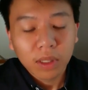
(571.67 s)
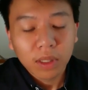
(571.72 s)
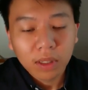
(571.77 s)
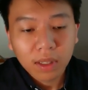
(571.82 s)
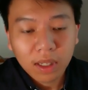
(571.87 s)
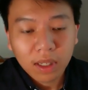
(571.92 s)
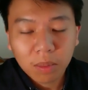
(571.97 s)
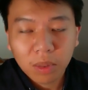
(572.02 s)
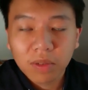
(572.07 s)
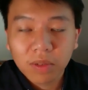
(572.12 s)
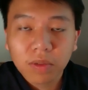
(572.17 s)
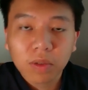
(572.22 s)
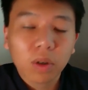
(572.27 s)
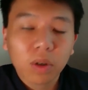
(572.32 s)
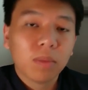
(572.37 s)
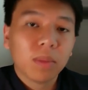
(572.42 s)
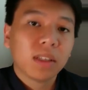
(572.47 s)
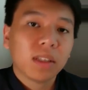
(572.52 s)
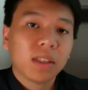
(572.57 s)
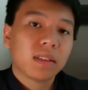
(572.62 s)
We look at
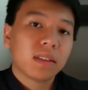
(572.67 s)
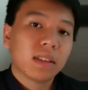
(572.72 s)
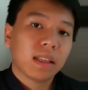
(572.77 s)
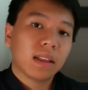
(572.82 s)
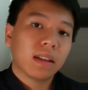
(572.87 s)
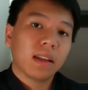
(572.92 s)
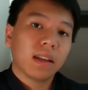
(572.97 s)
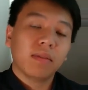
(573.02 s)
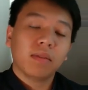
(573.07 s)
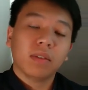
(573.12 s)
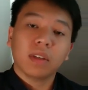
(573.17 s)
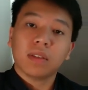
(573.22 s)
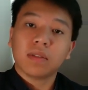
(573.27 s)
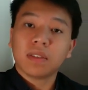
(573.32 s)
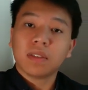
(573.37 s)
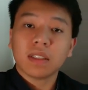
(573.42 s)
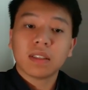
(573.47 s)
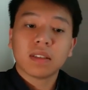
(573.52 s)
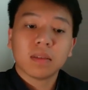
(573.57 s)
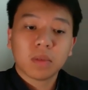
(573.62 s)
performance at the level of
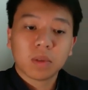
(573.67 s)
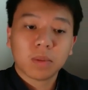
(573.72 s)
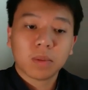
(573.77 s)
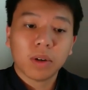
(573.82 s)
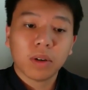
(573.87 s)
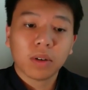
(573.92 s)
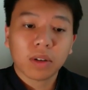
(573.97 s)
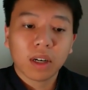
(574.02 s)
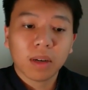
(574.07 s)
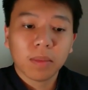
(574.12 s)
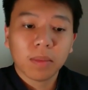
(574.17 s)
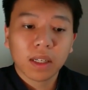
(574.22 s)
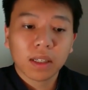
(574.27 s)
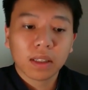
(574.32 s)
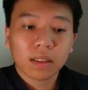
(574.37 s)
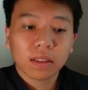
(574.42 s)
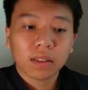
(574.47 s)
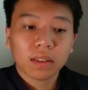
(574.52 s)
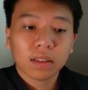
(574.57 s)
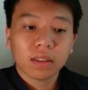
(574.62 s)
systems
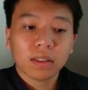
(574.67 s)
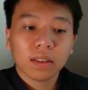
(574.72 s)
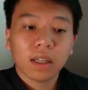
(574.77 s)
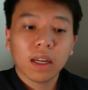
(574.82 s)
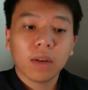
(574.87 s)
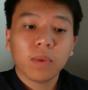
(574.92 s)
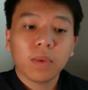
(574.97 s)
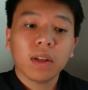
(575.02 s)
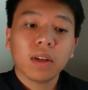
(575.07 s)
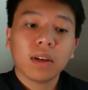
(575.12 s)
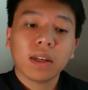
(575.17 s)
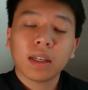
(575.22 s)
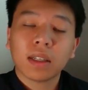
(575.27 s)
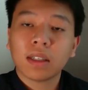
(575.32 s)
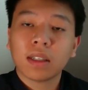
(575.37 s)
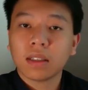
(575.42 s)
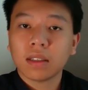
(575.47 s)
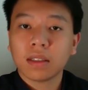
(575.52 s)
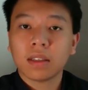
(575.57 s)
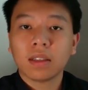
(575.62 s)
programming, and we look at
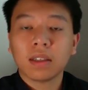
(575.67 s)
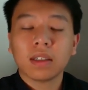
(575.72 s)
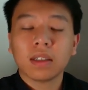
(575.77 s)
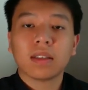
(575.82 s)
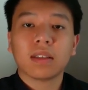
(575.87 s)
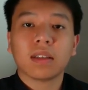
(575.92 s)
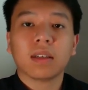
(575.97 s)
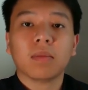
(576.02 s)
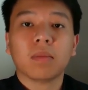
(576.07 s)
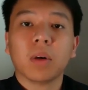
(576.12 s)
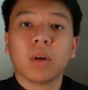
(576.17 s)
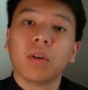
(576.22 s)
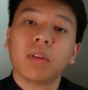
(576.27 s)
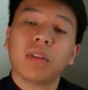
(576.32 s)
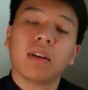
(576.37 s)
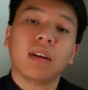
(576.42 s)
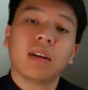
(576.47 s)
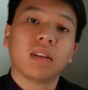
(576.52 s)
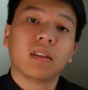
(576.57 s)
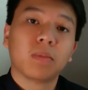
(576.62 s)
concurrency both
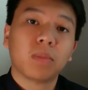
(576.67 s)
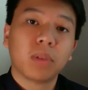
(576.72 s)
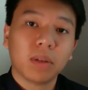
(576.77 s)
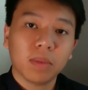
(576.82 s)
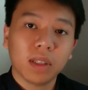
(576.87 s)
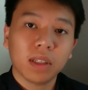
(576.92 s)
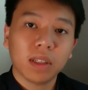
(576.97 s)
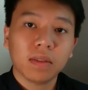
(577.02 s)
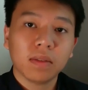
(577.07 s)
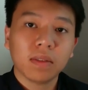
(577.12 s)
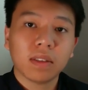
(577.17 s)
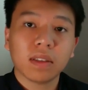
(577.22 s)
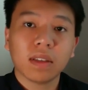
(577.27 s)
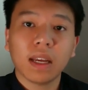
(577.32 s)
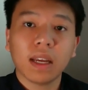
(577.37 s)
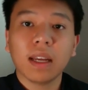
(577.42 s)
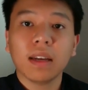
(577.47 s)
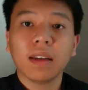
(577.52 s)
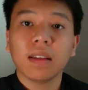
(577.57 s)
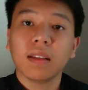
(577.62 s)
in its primitives
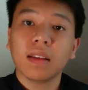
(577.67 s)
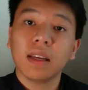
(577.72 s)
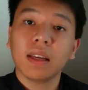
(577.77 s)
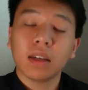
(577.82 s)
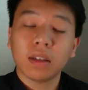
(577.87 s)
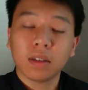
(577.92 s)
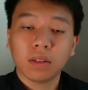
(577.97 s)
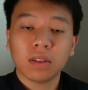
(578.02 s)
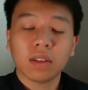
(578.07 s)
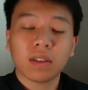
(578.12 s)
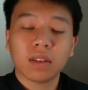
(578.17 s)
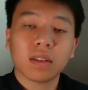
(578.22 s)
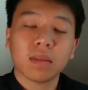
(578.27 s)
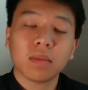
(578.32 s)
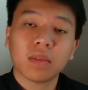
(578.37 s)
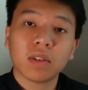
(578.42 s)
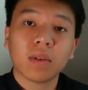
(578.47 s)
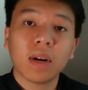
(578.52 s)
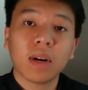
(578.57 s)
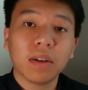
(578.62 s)
and in the ecosystem
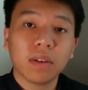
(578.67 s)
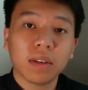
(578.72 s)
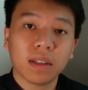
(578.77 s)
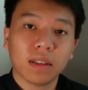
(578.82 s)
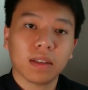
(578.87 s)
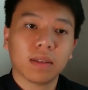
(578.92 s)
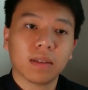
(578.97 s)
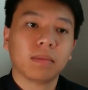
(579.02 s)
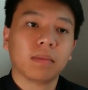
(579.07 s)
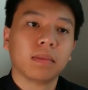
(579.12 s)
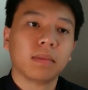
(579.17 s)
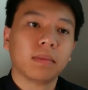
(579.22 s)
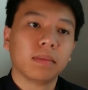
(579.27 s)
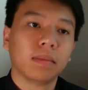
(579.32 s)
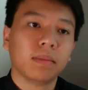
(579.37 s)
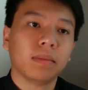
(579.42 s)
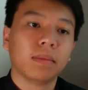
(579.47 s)
surrounding them.